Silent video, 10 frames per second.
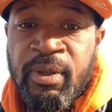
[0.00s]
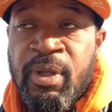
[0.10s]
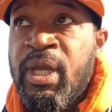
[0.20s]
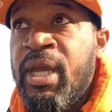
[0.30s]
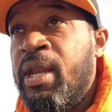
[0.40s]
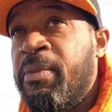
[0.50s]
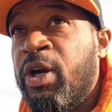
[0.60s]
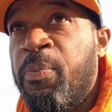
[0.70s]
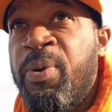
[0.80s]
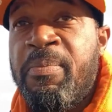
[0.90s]
and let me go
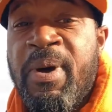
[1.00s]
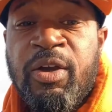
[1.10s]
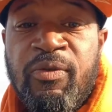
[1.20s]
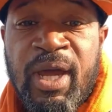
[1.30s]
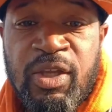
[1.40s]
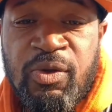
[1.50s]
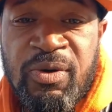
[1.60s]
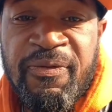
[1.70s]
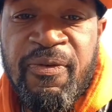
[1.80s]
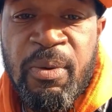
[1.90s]
put my karate
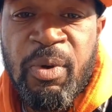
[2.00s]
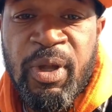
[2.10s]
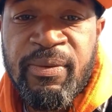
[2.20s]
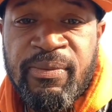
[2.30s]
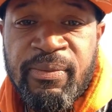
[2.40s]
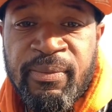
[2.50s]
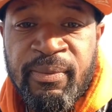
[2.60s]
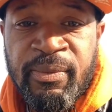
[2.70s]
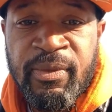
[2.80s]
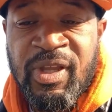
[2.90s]
uniform on,
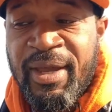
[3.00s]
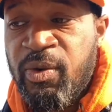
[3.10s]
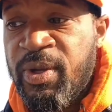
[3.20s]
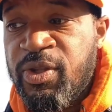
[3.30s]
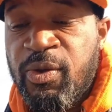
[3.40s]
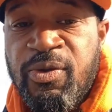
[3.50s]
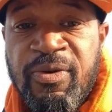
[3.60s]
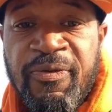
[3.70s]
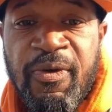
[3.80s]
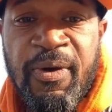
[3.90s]
taekwondo
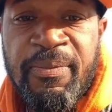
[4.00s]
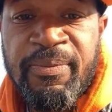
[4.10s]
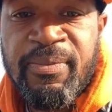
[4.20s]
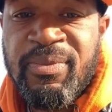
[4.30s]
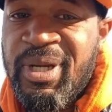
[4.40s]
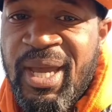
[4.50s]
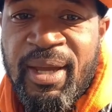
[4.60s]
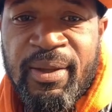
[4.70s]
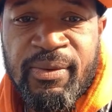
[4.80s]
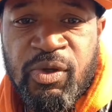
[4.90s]
uniform? Nah,
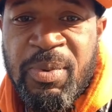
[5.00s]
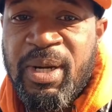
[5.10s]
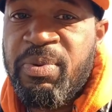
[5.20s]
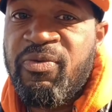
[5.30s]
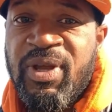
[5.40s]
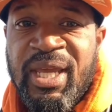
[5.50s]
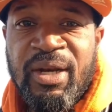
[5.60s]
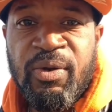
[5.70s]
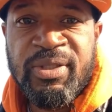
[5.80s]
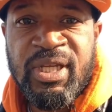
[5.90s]
you better be ready at
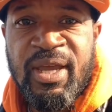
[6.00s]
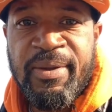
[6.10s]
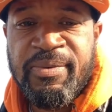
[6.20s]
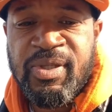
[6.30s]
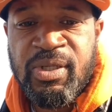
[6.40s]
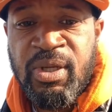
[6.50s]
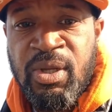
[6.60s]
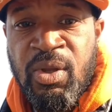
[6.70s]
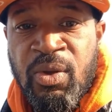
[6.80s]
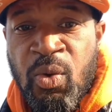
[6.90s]
all times.
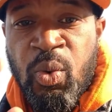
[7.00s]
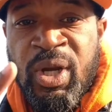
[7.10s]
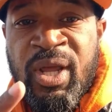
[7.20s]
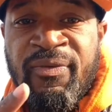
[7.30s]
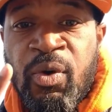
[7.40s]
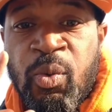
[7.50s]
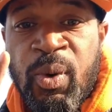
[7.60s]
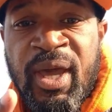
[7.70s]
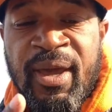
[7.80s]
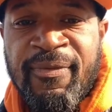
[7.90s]
Whenever,
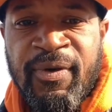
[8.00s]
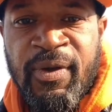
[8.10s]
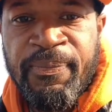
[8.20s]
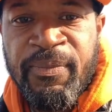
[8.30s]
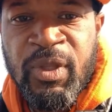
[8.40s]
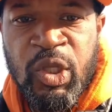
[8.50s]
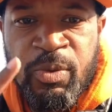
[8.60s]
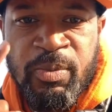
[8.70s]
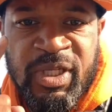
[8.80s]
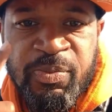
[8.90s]
wherever. You
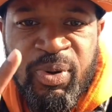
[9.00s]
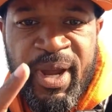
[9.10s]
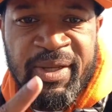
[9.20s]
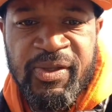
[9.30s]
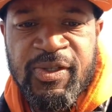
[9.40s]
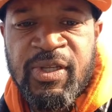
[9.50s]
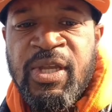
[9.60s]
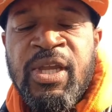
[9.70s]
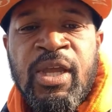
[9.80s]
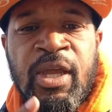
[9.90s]
must practice,
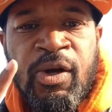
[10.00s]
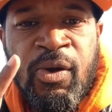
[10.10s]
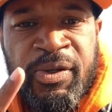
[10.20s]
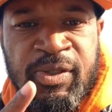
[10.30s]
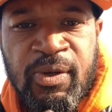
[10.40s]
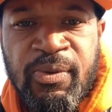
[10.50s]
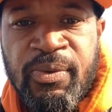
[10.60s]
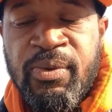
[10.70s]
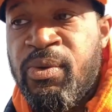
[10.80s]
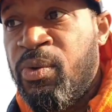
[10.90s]
and also,
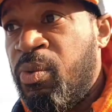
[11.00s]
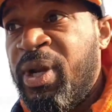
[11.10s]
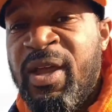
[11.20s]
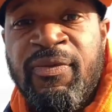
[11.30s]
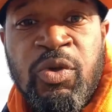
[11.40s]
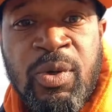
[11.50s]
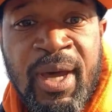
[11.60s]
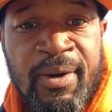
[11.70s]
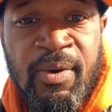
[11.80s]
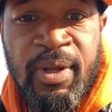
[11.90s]
whatever you
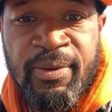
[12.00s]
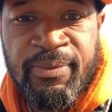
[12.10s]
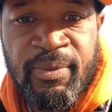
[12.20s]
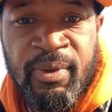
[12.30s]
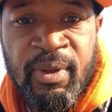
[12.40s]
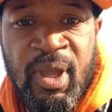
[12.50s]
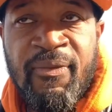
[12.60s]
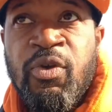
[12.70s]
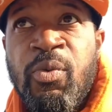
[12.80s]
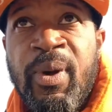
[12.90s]
got on. If
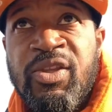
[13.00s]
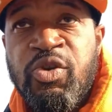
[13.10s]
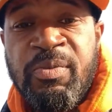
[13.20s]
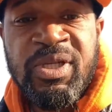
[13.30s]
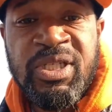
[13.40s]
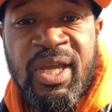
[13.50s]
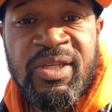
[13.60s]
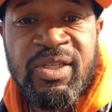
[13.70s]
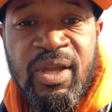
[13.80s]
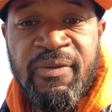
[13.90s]
you wearing too much tight
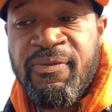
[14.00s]
stuff,